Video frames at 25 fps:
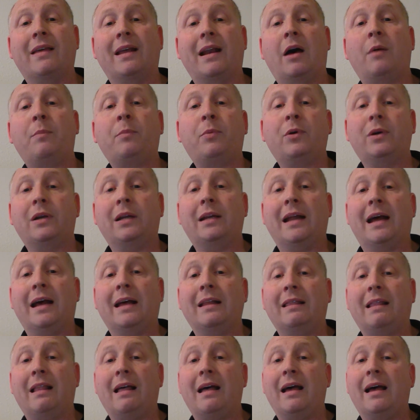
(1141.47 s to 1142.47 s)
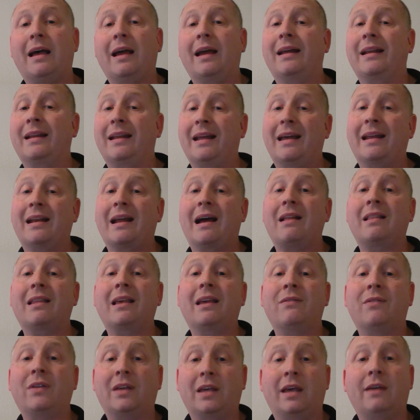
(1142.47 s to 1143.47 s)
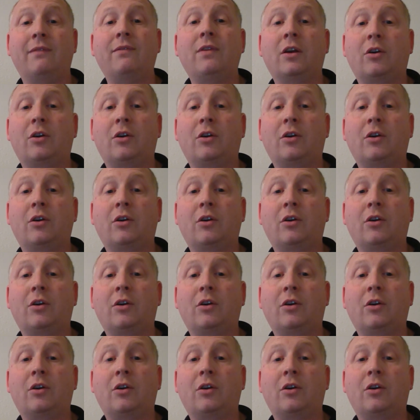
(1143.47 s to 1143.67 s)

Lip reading: then I'll put it online, and I'll even give